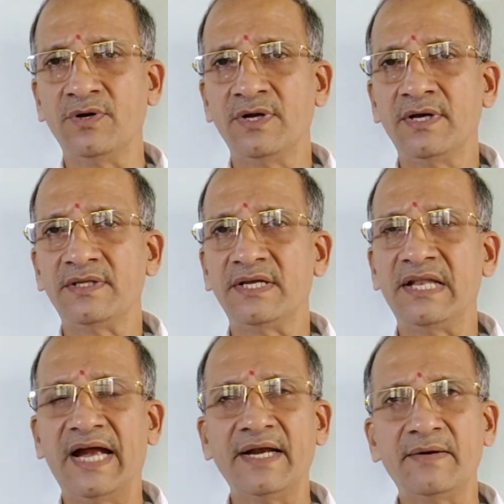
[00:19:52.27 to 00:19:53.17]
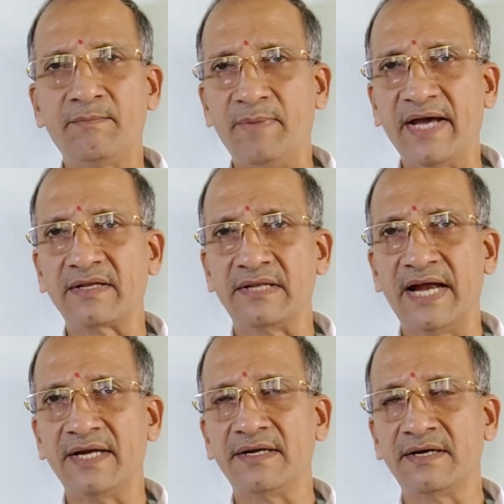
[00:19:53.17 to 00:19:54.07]
the land
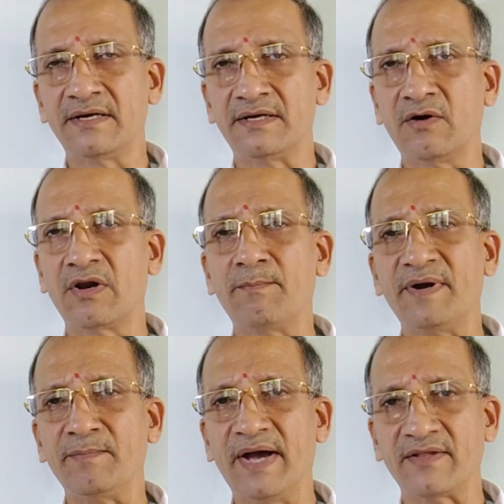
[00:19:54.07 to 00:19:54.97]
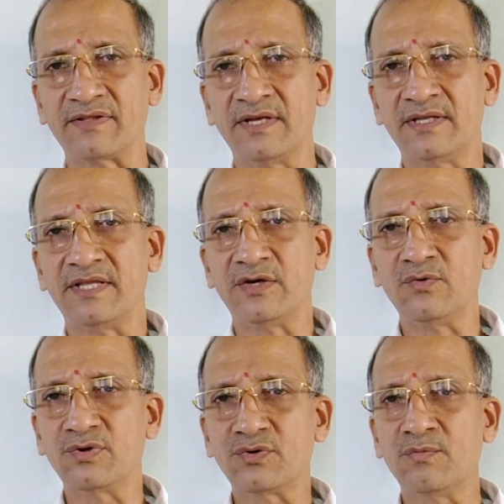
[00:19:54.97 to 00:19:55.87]
development banks, they used to
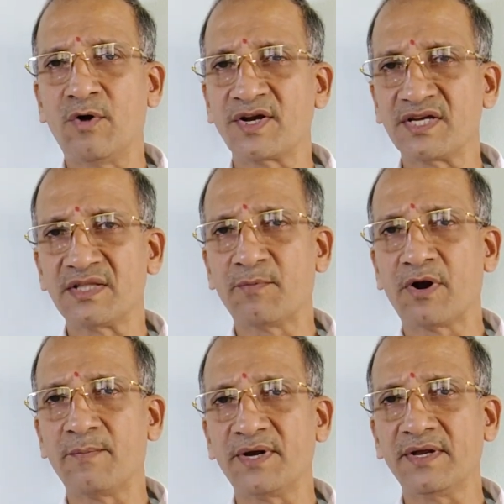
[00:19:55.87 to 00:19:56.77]
mortgage the property,